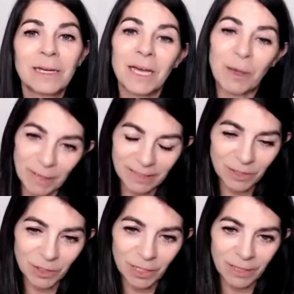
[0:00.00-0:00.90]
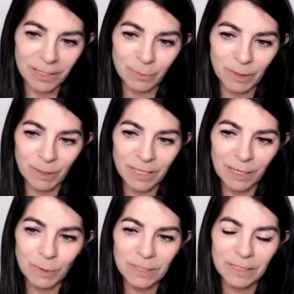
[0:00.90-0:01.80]
a better chance, because I
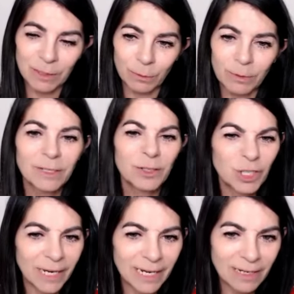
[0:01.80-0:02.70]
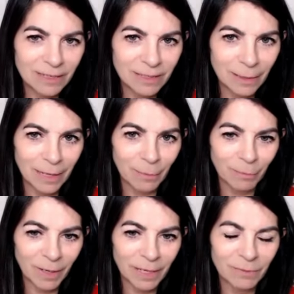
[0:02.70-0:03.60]
was still chained to
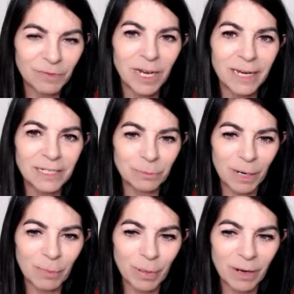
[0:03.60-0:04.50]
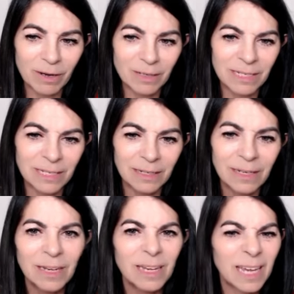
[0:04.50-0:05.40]
them, kind of tied to my past, and
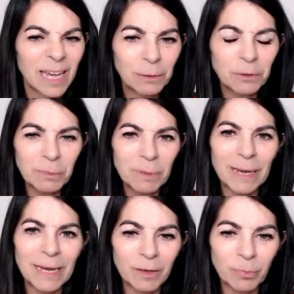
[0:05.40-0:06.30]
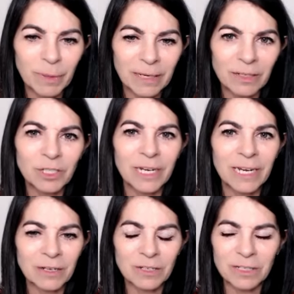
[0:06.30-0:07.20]
it held me back being
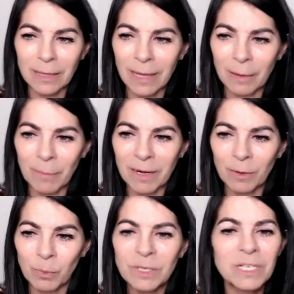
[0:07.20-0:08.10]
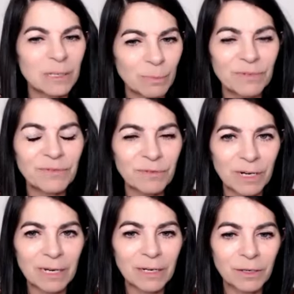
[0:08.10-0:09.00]
chained to them, and I wanted to be
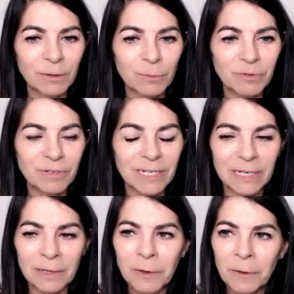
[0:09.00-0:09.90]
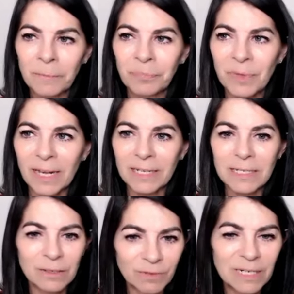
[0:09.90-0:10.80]
free. We really, I
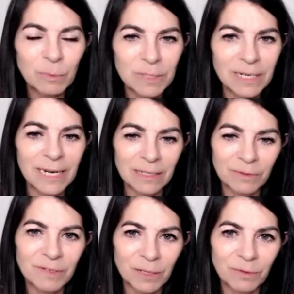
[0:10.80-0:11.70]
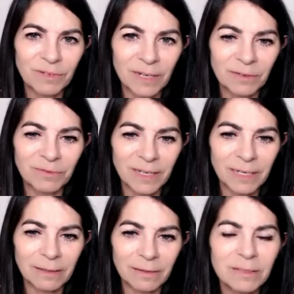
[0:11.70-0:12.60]
guess it really was an act of self-love
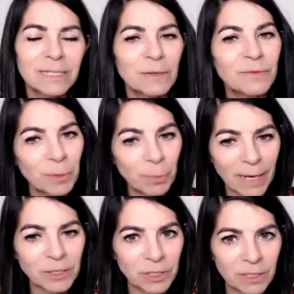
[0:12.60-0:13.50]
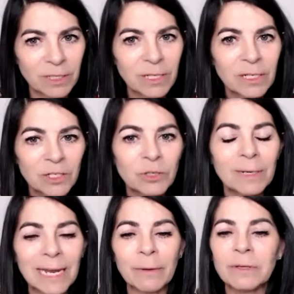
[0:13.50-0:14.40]
and self-compassion to
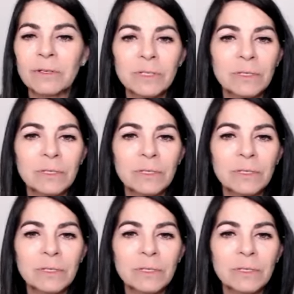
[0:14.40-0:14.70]
allow it